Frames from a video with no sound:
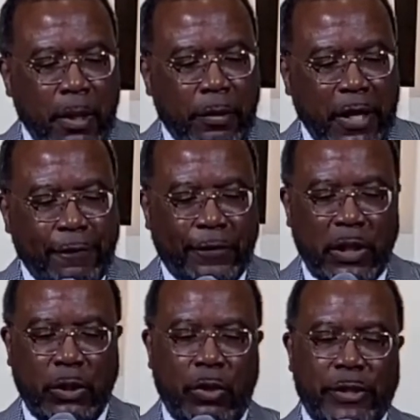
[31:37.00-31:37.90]
Therefore,
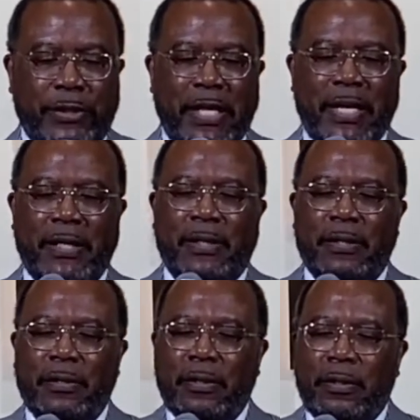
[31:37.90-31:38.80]
the Lord
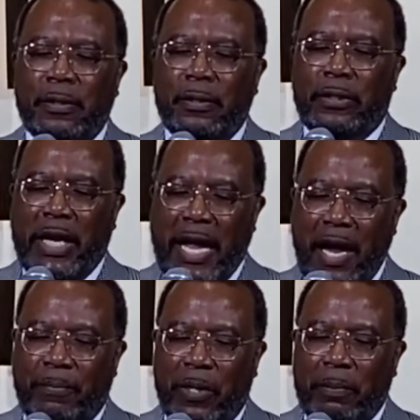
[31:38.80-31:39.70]
says to
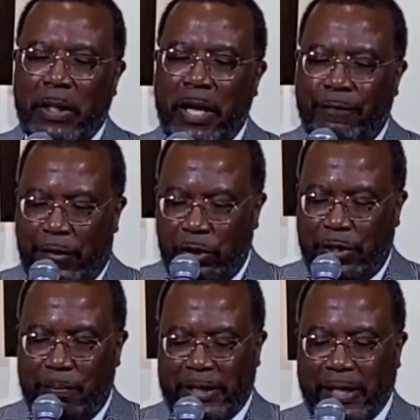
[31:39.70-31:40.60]
Abram in verse
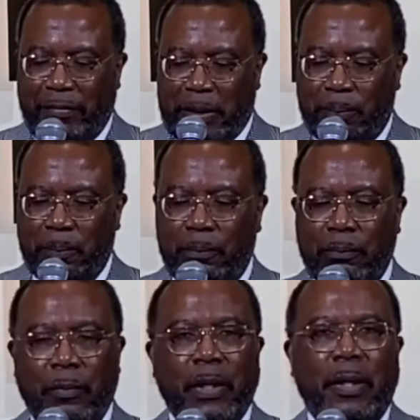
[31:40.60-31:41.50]
number 7
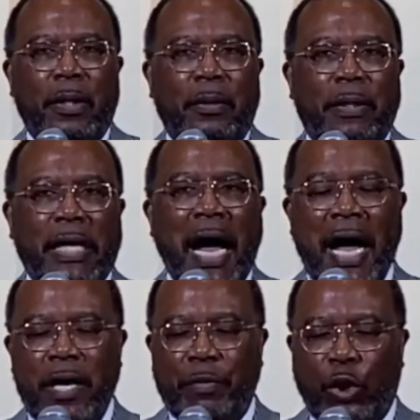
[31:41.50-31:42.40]
that
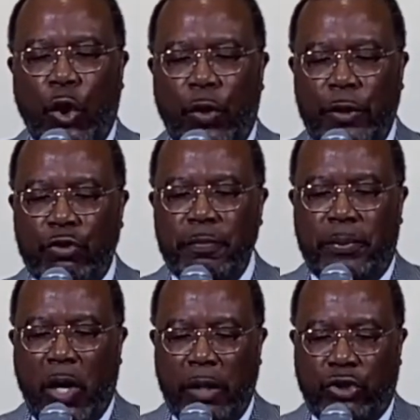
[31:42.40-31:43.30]
I am the Lord who
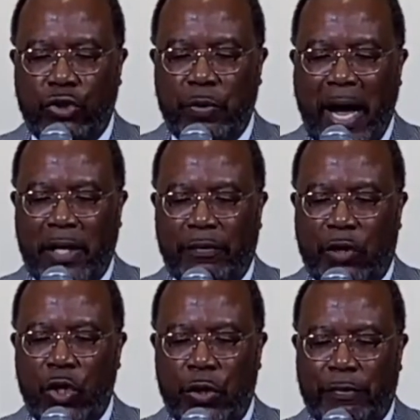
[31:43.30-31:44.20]
brought you out
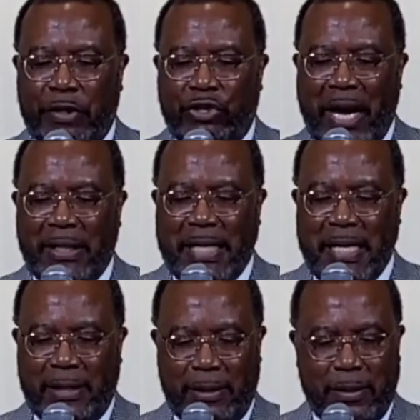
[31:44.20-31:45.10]
of Ur of the
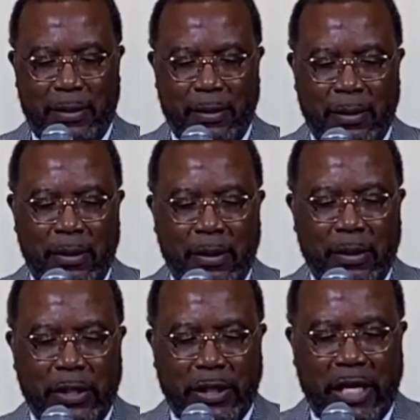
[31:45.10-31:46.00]
Chaldeans
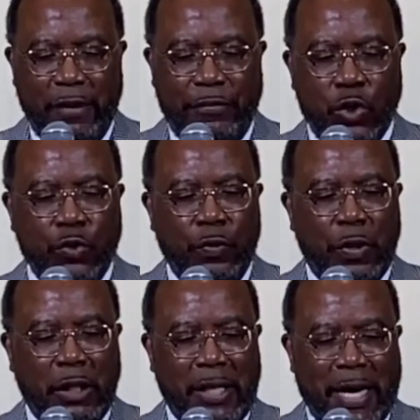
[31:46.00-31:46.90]
to give you
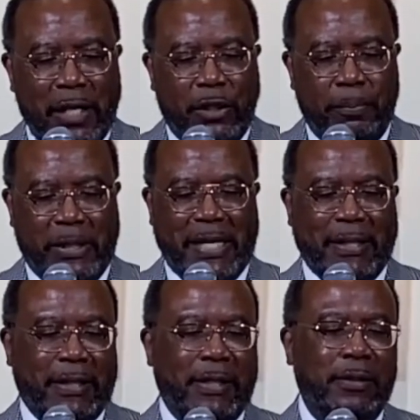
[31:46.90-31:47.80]
the land to
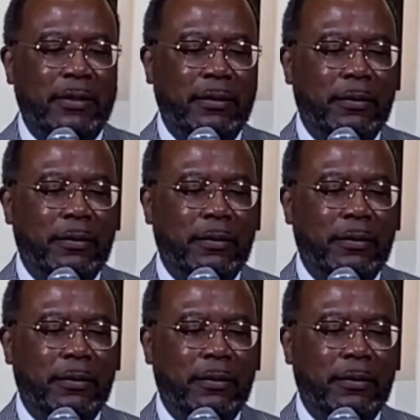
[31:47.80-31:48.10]
possess it.